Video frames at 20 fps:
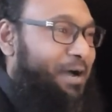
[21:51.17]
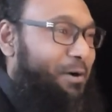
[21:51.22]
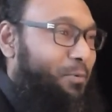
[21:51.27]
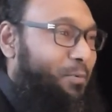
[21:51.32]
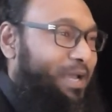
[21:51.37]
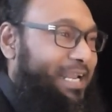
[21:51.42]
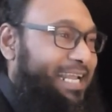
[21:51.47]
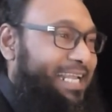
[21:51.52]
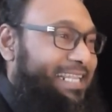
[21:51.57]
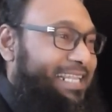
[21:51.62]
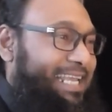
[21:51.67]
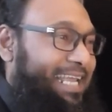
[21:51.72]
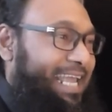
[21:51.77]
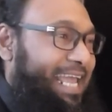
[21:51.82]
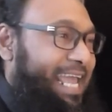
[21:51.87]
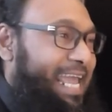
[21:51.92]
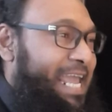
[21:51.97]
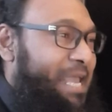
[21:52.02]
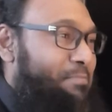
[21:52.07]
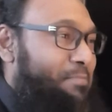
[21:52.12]
within the
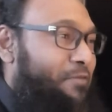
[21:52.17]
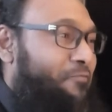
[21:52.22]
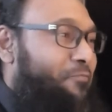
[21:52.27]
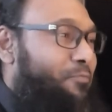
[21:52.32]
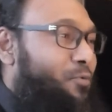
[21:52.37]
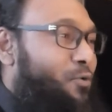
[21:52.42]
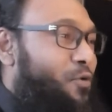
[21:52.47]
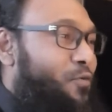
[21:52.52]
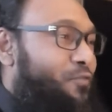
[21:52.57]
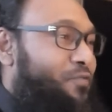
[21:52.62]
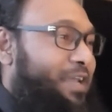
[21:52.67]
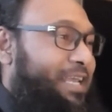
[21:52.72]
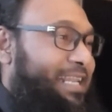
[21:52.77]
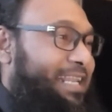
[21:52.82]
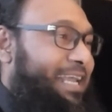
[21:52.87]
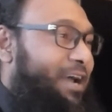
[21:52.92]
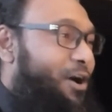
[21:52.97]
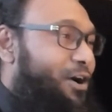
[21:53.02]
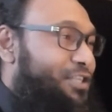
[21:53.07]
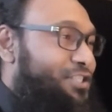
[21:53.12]
aim of
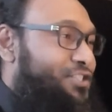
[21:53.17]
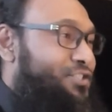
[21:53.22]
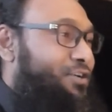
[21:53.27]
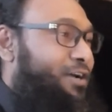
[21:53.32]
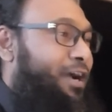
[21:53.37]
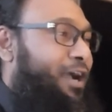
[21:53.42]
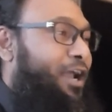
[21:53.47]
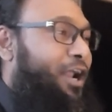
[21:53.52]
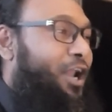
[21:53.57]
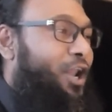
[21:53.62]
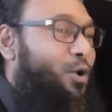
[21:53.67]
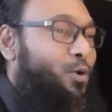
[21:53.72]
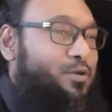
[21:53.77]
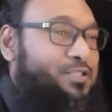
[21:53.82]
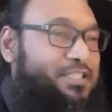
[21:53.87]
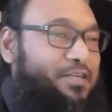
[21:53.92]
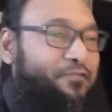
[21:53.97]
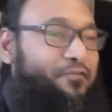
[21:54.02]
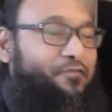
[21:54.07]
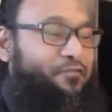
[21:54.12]
moving onto a
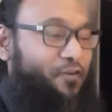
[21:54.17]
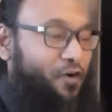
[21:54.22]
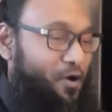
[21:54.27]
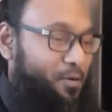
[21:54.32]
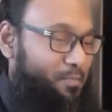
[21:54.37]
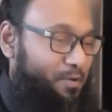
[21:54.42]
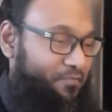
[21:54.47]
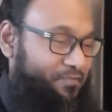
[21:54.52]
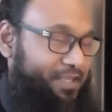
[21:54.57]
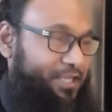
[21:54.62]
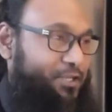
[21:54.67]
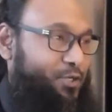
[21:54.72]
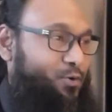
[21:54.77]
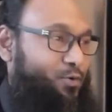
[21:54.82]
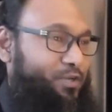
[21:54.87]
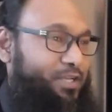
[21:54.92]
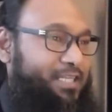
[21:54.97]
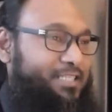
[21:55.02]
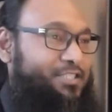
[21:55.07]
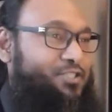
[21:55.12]
closer form of the
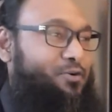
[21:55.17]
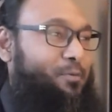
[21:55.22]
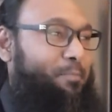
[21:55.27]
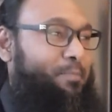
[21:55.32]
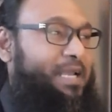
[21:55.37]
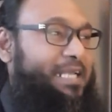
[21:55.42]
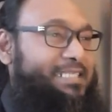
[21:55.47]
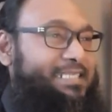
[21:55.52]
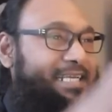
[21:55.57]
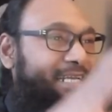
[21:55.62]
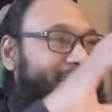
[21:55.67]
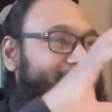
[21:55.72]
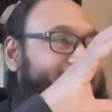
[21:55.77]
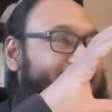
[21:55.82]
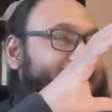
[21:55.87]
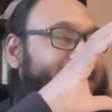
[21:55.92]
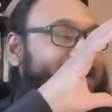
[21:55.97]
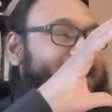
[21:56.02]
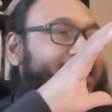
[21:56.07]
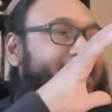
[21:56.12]
union. So
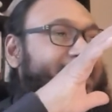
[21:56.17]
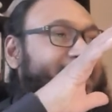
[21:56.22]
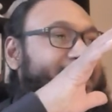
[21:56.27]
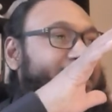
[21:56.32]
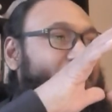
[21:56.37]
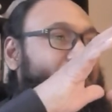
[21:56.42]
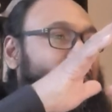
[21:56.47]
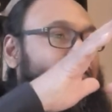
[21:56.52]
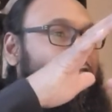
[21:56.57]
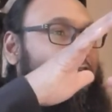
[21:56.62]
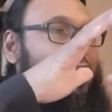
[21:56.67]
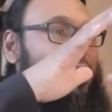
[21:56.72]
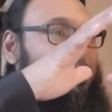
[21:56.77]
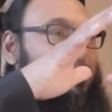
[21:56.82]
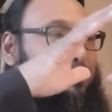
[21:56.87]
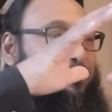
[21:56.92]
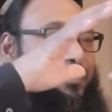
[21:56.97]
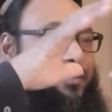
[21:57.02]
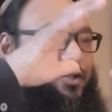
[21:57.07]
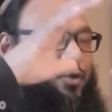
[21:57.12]
basically, the form
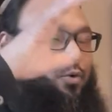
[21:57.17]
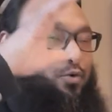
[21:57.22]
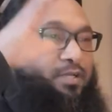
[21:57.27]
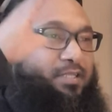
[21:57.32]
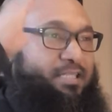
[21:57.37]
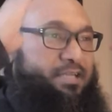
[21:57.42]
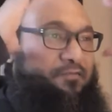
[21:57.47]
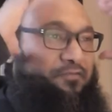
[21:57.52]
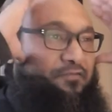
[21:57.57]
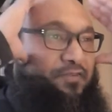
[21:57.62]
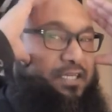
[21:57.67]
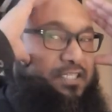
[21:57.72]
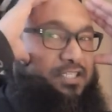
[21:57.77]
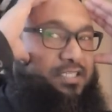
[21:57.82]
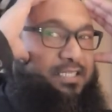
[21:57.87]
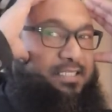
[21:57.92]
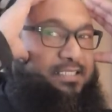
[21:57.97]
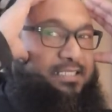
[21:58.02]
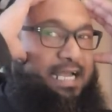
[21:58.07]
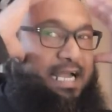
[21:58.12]
of the union, the vision
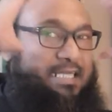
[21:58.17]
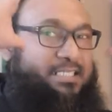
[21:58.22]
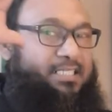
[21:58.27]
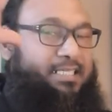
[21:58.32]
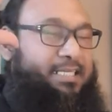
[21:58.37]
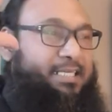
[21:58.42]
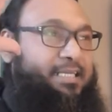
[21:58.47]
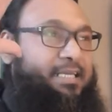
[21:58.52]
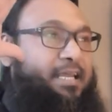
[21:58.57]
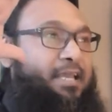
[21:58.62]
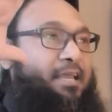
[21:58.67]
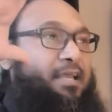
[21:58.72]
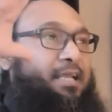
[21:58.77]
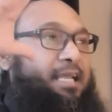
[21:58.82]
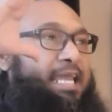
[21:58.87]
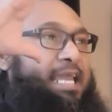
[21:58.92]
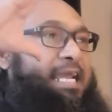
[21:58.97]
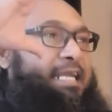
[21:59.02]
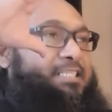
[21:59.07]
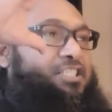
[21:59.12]
is to actually
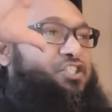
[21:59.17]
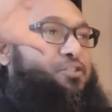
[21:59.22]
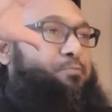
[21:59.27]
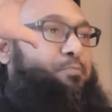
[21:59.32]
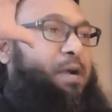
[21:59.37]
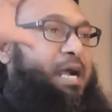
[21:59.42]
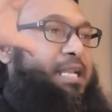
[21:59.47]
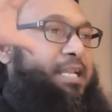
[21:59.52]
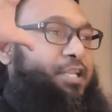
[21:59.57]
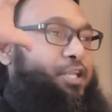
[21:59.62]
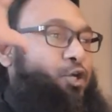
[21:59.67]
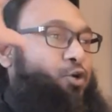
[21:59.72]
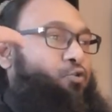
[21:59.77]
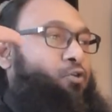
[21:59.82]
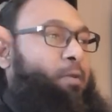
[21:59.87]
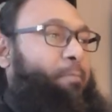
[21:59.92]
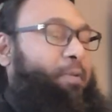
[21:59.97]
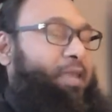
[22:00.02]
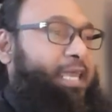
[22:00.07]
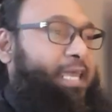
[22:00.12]
expand
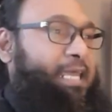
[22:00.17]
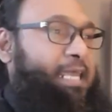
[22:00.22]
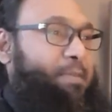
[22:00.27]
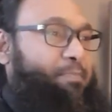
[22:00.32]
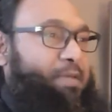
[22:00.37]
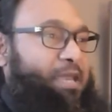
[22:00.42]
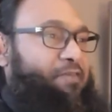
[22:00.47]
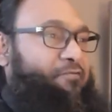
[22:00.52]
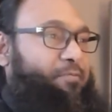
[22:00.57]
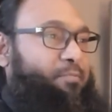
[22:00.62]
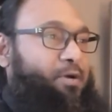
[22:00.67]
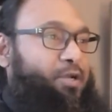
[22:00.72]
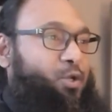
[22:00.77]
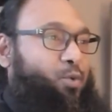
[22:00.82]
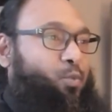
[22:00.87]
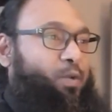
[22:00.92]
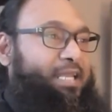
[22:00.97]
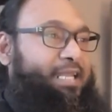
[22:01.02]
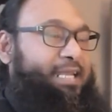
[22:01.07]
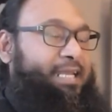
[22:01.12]
Europe, keep everybody
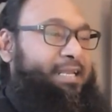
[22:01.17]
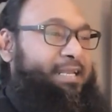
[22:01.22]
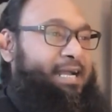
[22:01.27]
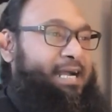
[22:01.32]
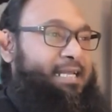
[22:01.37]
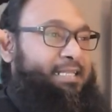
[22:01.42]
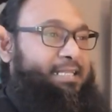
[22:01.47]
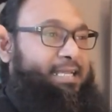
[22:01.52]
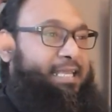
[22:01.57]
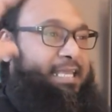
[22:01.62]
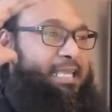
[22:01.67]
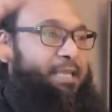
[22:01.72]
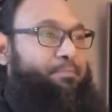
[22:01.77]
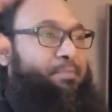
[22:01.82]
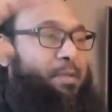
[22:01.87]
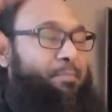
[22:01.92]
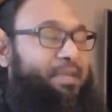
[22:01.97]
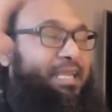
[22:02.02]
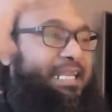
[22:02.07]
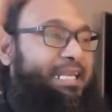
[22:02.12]
within, and to keep
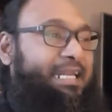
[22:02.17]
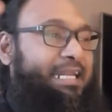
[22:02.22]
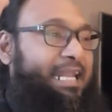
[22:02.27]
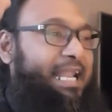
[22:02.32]
them in